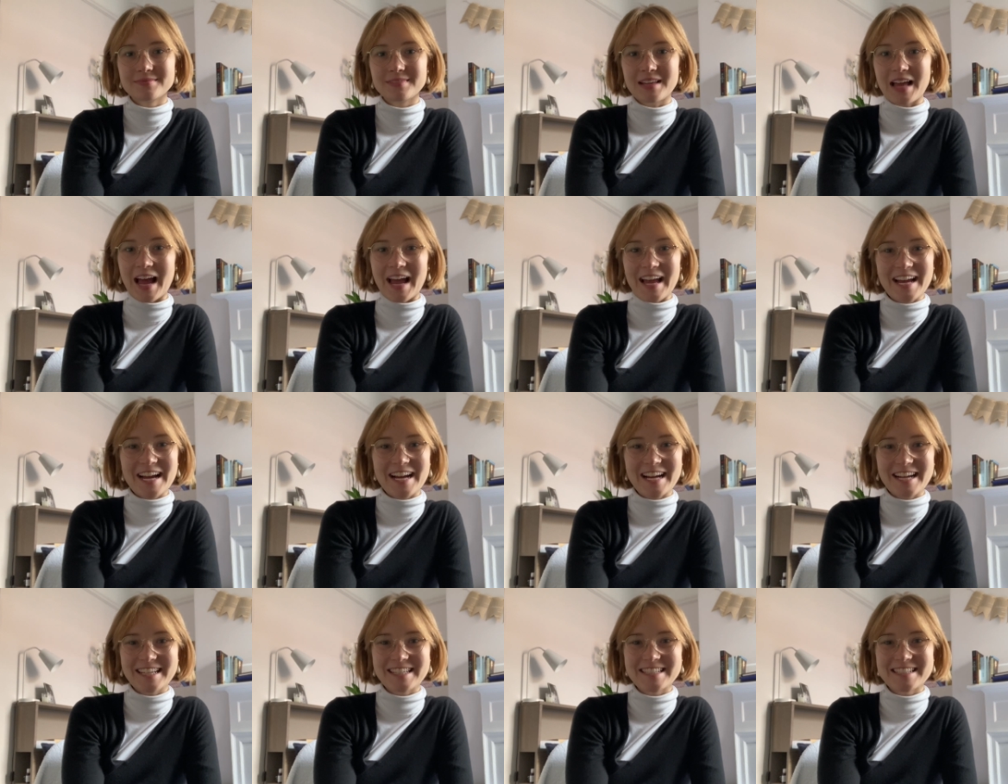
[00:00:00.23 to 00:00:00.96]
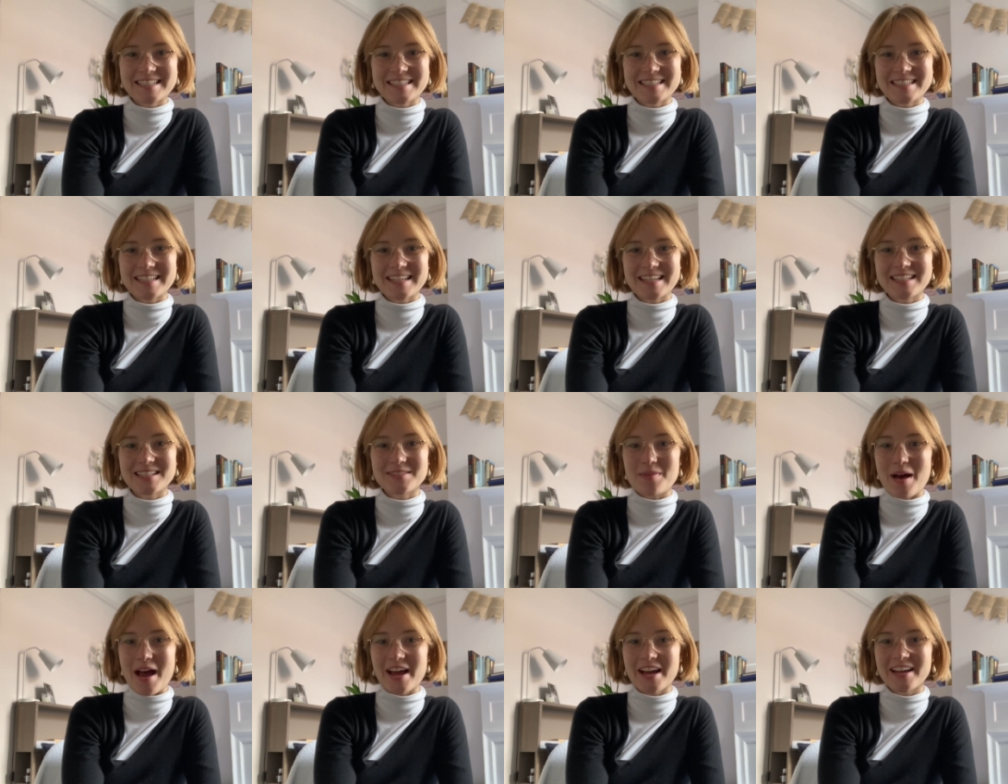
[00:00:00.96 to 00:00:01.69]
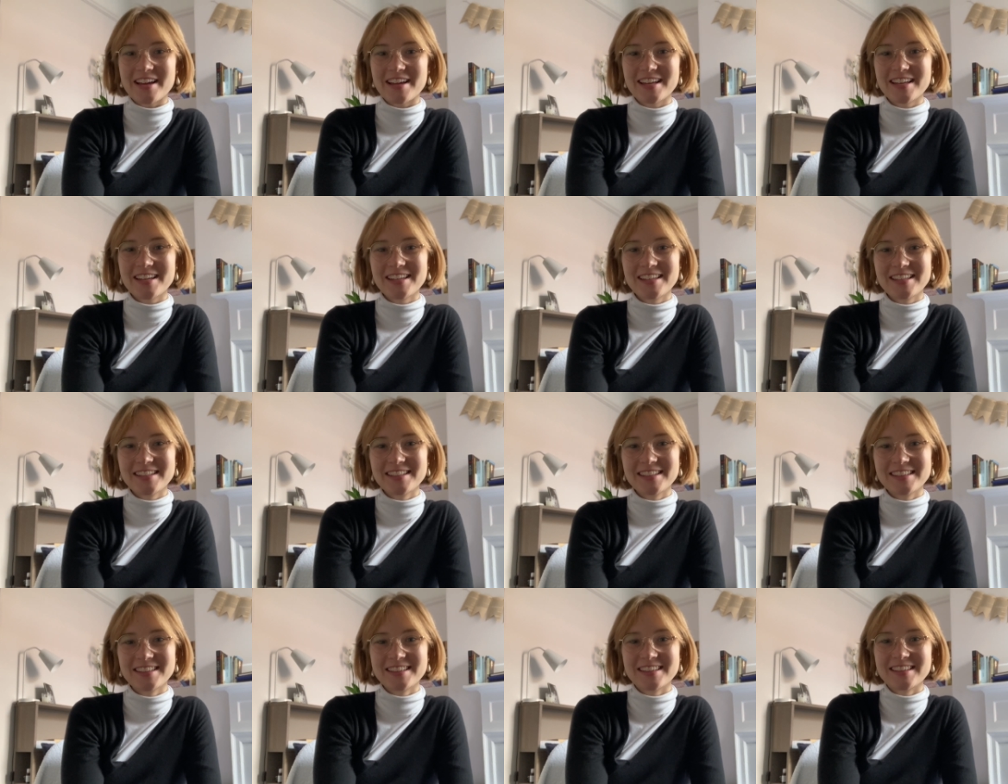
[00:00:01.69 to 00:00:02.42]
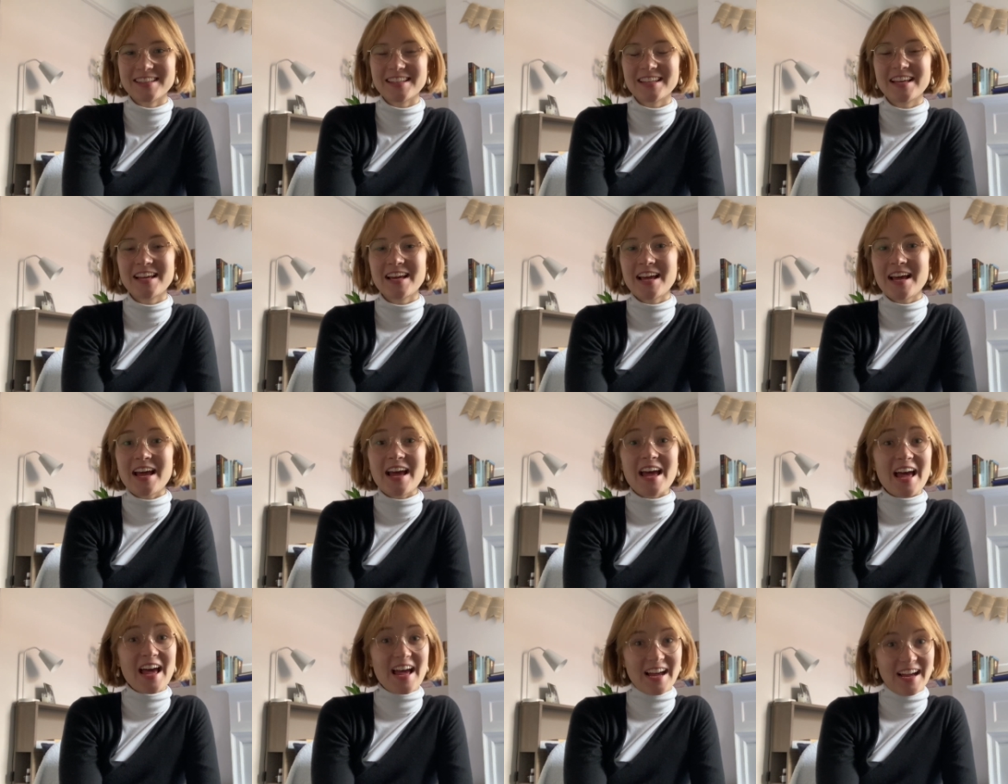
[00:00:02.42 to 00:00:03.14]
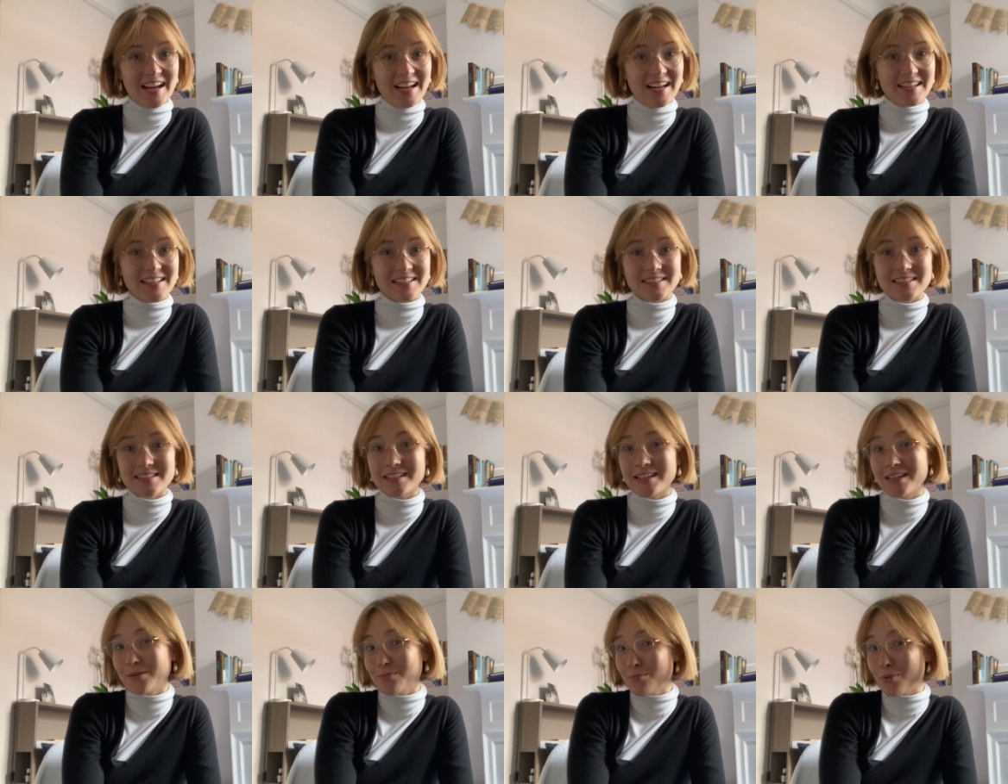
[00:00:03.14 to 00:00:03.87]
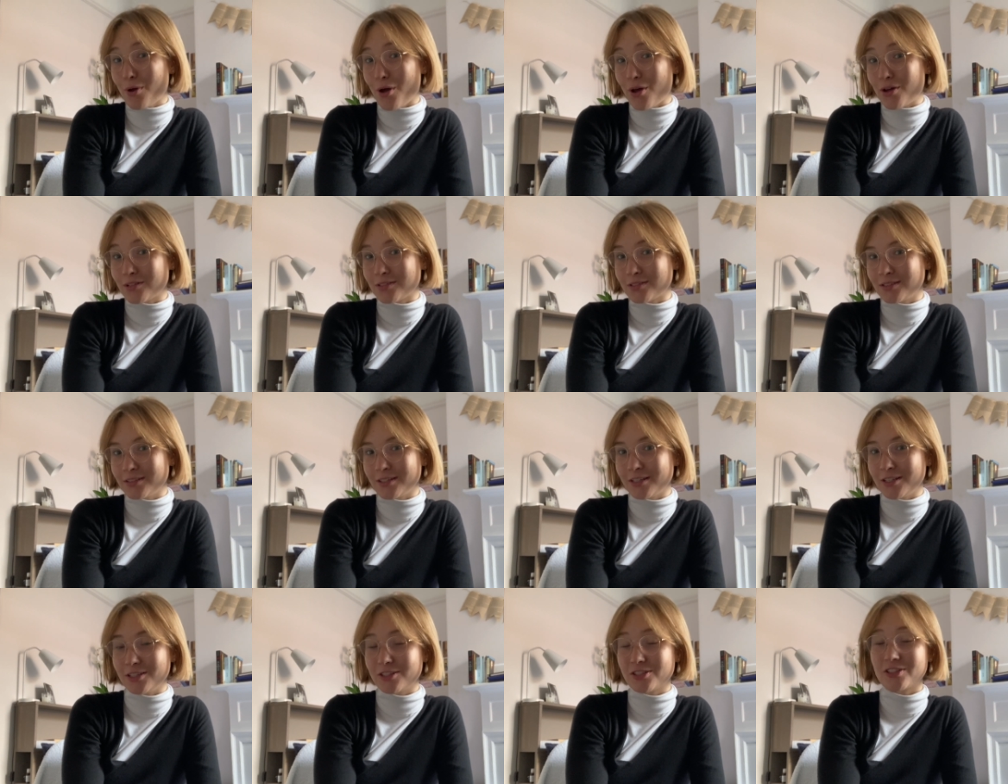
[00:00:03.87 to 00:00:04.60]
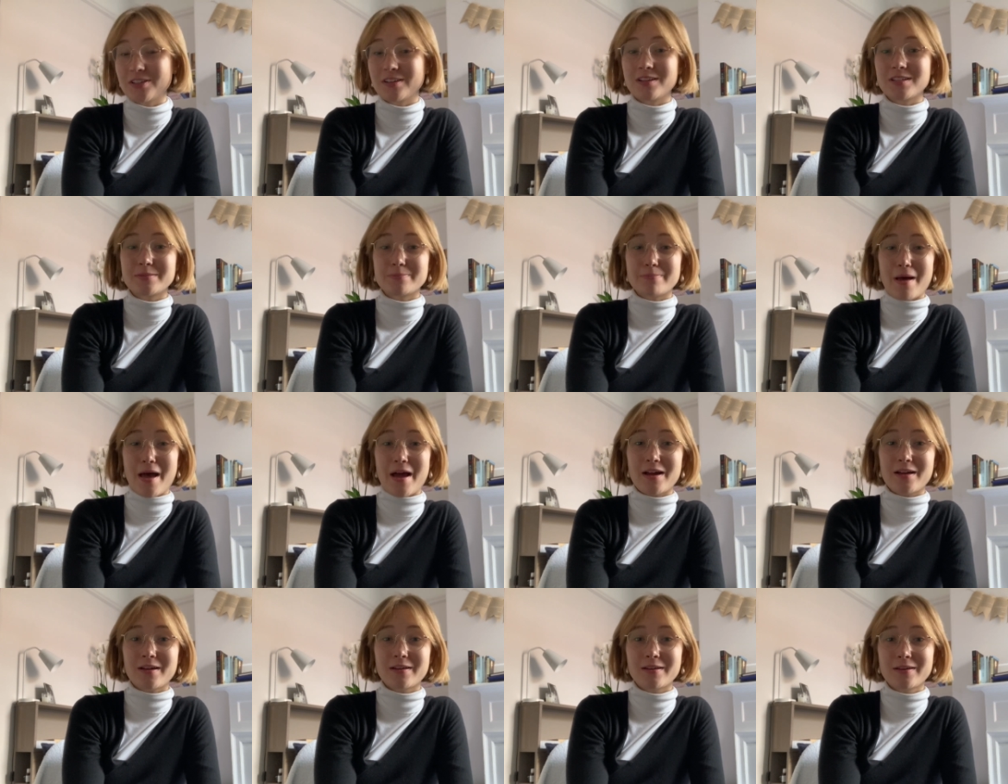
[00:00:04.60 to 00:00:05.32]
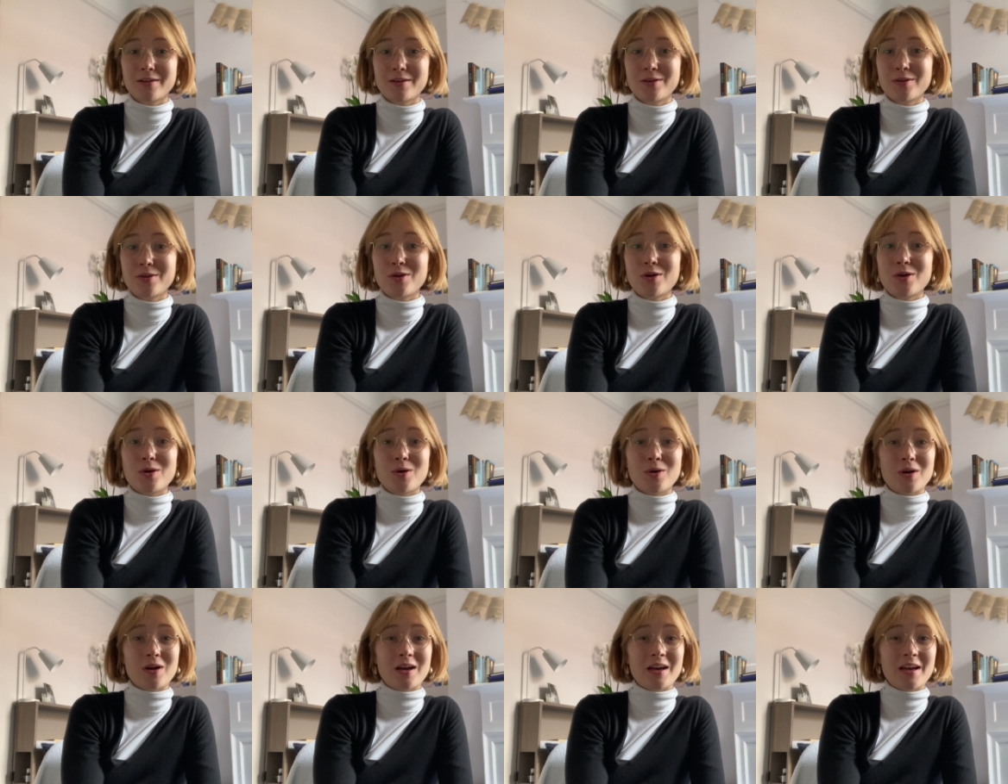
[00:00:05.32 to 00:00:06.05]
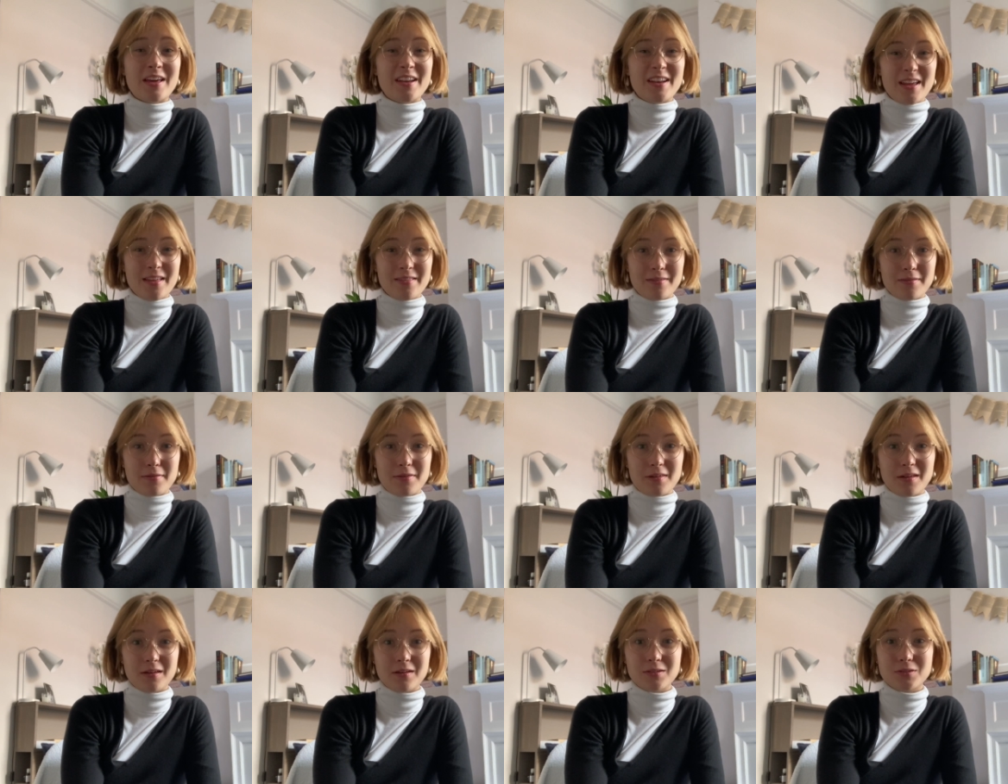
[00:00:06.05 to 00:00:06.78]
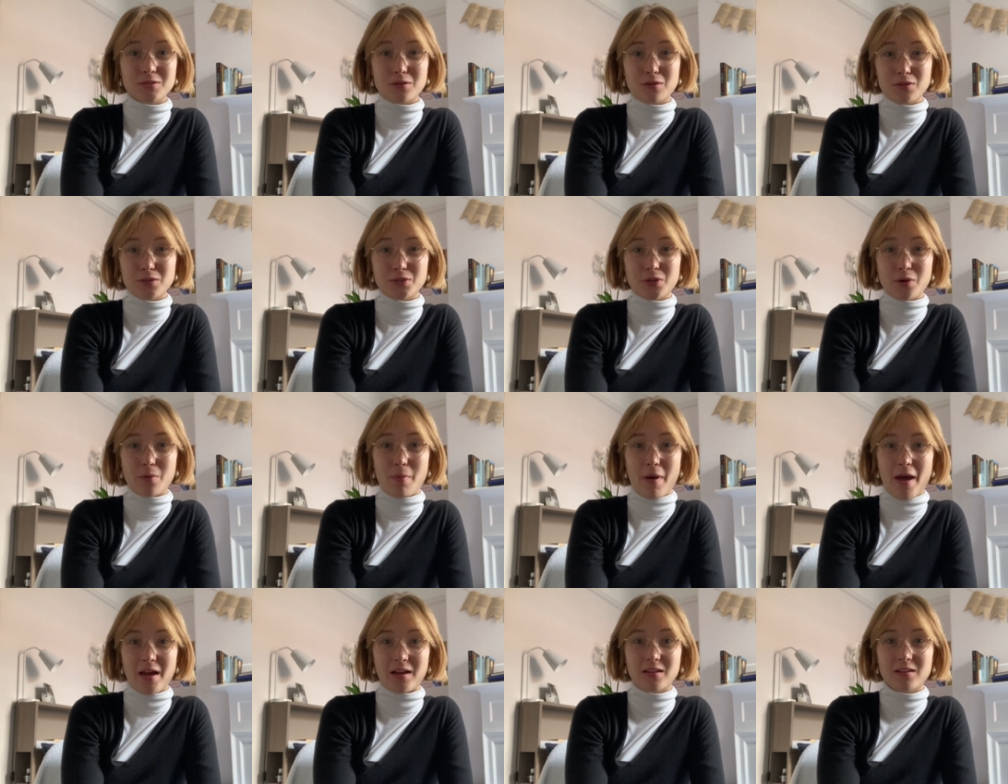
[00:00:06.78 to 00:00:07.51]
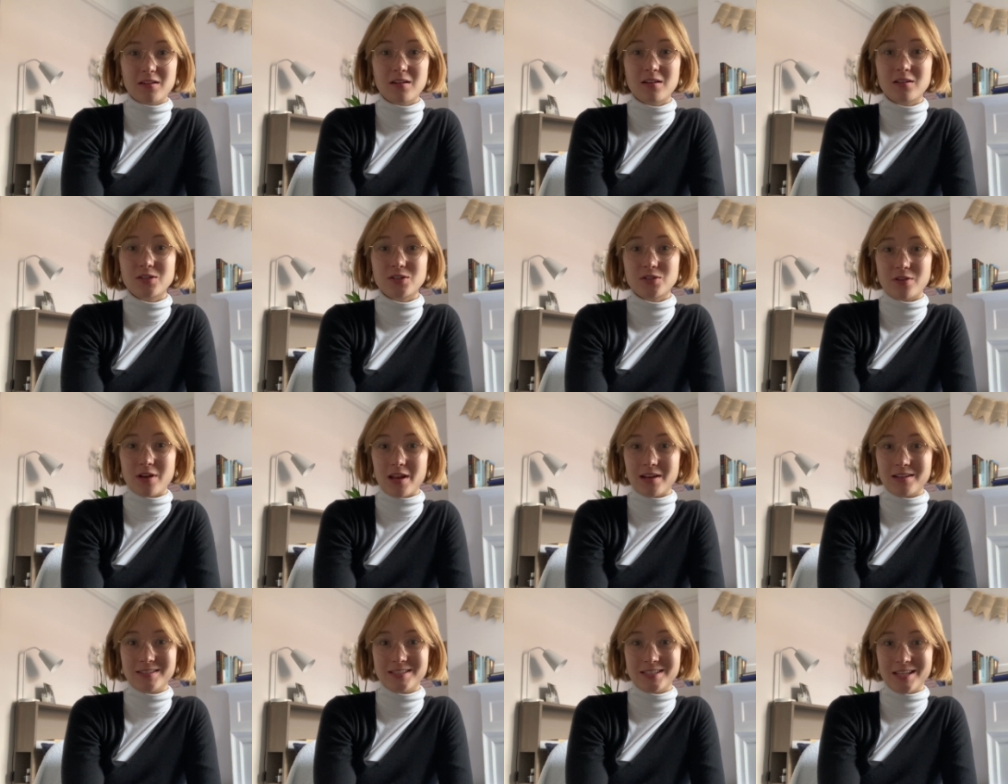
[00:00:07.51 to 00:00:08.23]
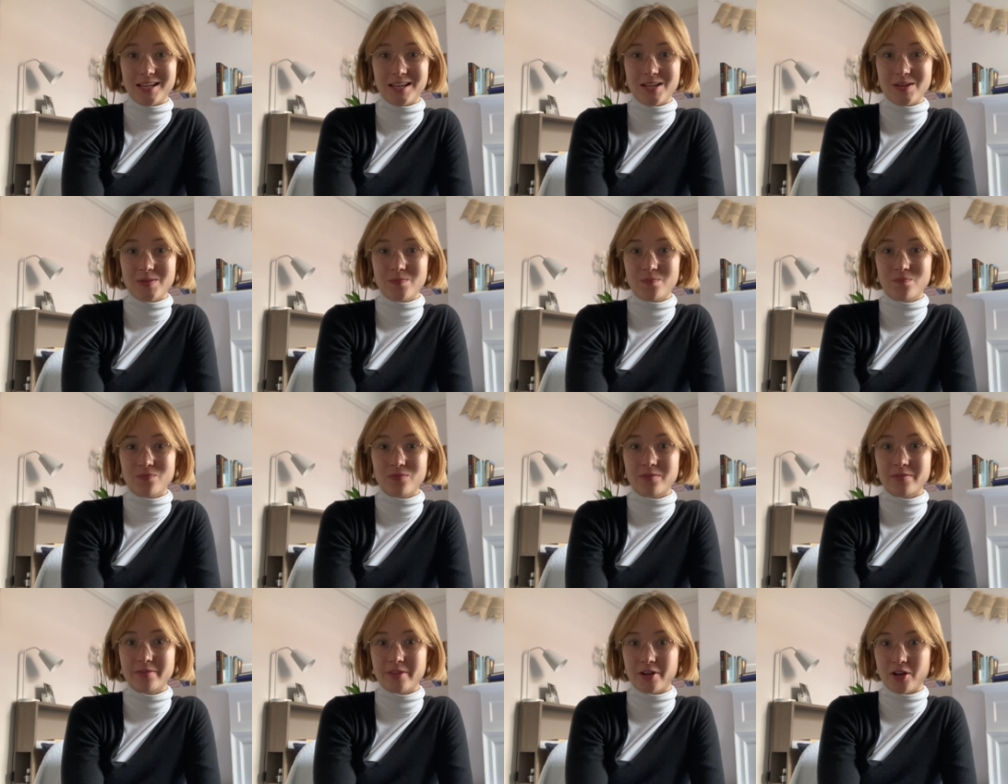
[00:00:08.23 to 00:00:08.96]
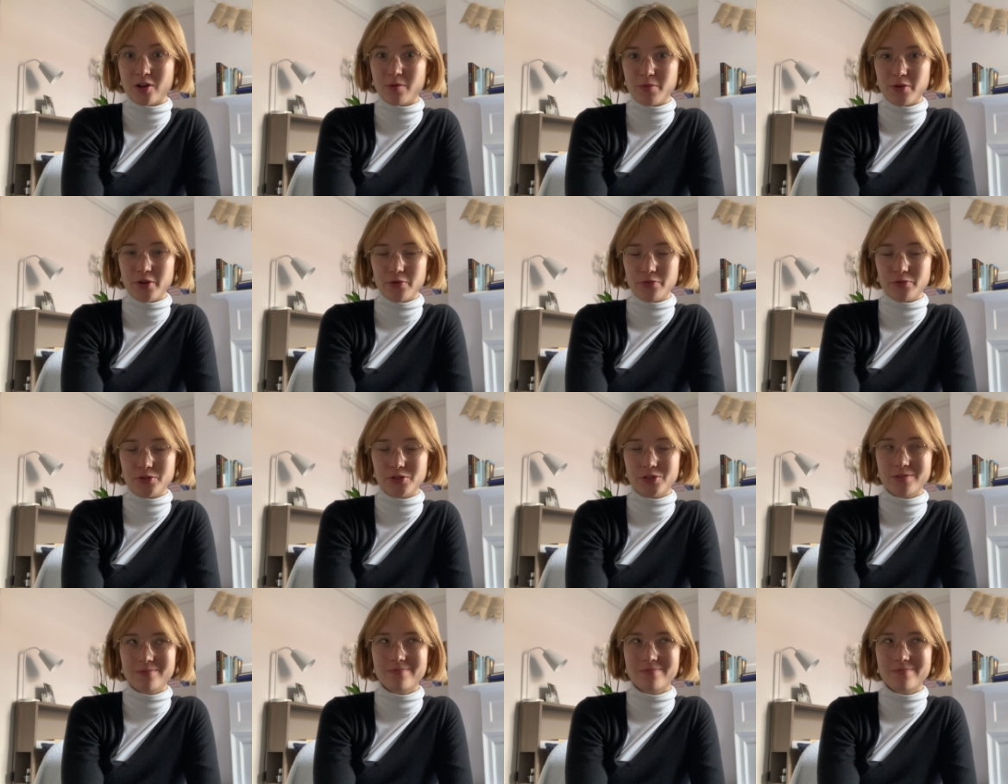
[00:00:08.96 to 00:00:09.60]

Hi guys, it's Meike. As in-person teaching is back, another thing is also back to LSE, the commute.